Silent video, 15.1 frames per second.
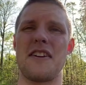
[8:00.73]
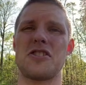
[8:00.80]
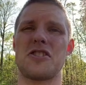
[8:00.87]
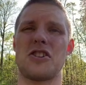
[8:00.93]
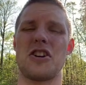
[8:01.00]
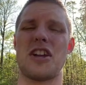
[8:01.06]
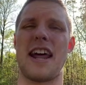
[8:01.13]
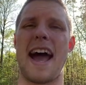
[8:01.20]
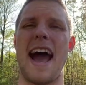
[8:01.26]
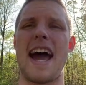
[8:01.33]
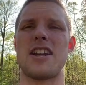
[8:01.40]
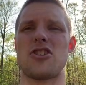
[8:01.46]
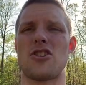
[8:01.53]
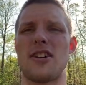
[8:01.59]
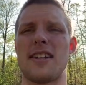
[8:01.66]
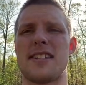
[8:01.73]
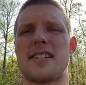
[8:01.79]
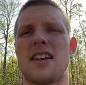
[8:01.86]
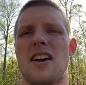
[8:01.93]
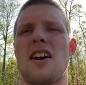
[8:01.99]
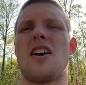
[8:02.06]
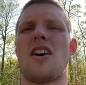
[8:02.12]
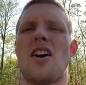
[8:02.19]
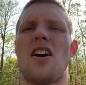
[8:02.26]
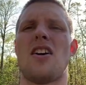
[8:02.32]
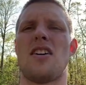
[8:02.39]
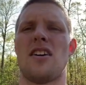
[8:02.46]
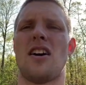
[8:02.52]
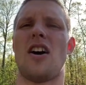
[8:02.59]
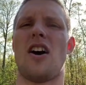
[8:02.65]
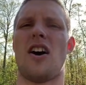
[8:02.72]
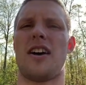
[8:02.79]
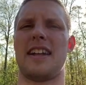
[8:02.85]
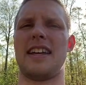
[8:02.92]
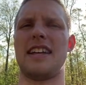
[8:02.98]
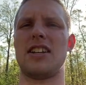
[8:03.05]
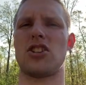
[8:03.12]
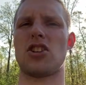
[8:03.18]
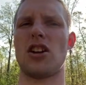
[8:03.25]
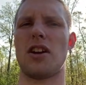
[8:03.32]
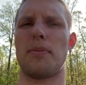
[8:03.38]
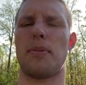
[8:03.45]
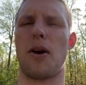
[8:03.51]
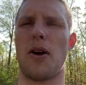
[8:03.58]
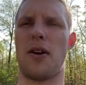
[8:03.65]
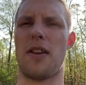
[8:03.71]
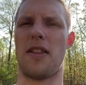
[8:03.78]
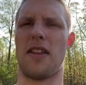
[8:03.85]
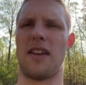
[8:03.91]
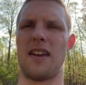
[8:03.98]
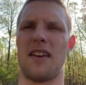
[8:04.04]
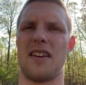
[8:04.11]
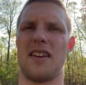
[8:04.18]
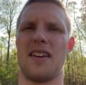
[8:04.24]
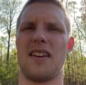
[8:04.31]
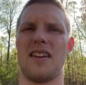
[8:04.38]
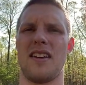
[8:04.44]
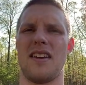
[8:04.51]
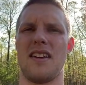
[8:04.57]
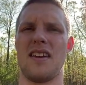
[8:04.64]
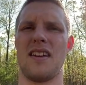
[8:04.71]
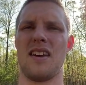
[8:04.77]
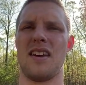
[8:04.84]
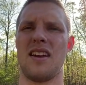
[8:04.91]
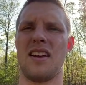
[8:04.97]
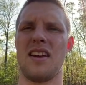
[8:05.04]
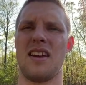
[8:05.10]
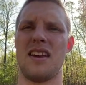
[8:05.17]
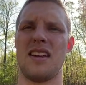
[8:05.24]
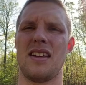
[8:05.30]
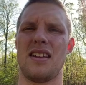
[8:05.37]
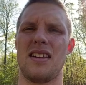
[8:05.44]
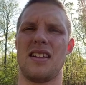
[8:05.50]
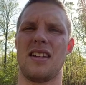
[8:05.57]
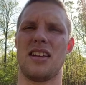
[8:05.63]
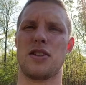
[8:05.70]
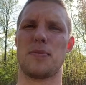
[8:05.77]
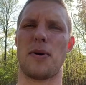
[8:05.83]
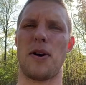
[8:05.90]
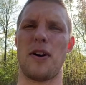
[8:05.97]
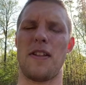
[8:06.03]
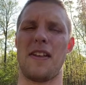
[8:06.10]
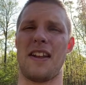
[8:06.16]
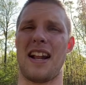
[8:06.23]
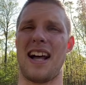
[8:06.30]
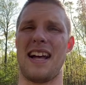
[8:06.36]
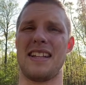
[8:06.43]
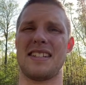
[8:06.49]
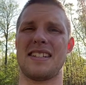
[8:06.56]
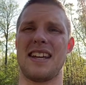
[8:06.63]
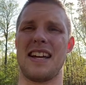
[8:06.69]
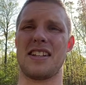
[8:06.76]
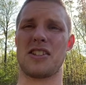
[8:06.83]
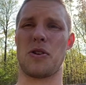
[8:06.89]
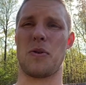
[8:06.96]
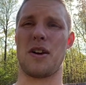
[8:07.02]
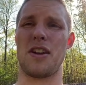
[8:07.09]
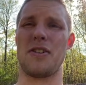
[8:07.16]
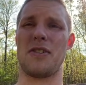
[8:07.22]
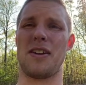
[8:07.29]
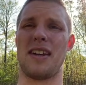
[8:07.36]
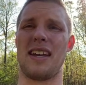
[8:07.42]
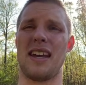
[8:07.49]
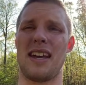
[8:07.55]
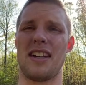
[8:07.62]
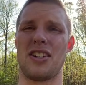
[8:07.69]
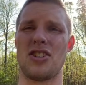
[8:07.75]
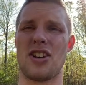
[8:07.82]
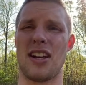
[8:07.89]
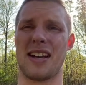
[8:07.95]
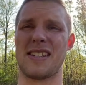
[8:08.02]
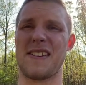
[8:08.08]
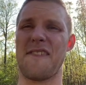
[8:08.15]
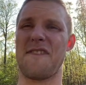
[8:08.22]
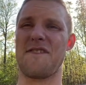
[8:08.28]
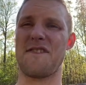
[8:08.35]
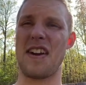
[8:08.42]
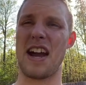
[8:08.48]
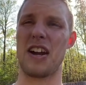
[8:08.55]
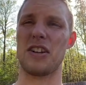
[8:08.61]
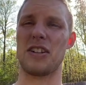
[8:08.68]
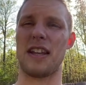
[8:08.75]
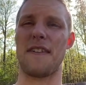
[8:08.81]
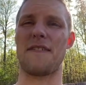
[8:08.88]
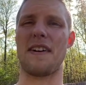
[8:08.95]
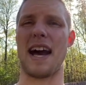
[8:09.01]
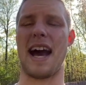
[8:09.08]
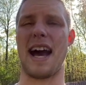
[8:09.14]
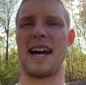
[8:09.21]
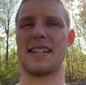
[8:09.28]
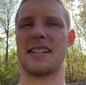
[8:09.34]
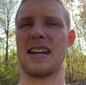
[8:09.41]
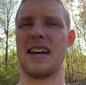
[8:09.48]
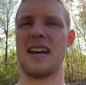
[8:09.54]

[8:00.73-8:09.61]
good hatcheries on each part of the United States to where you can get chicks fairly fast,